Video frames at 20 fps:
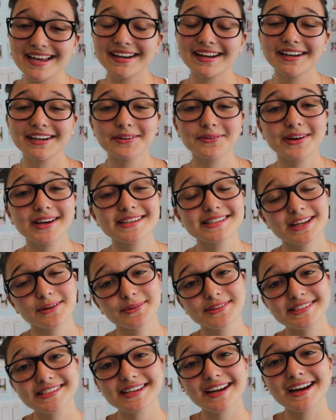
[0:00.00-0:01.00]
And anyways, I
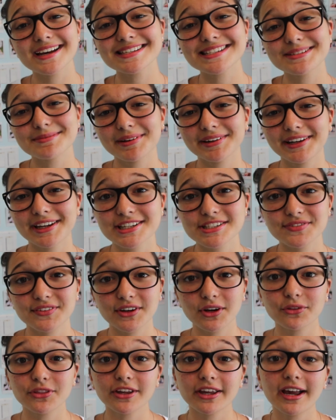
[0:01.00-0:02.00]
will see you guys in my next
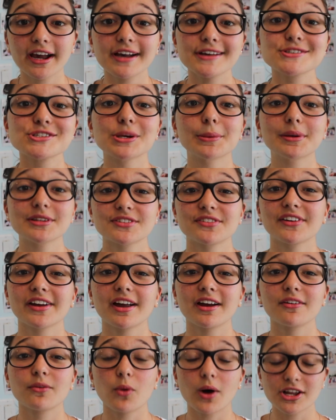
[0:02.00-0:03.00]
video. Thank you guys so much for
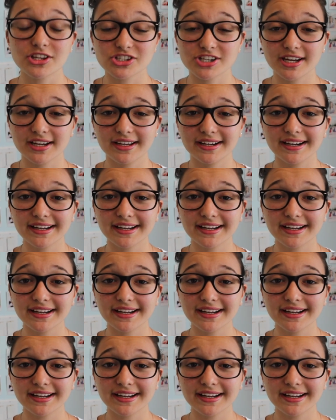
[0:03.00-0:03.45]
watching.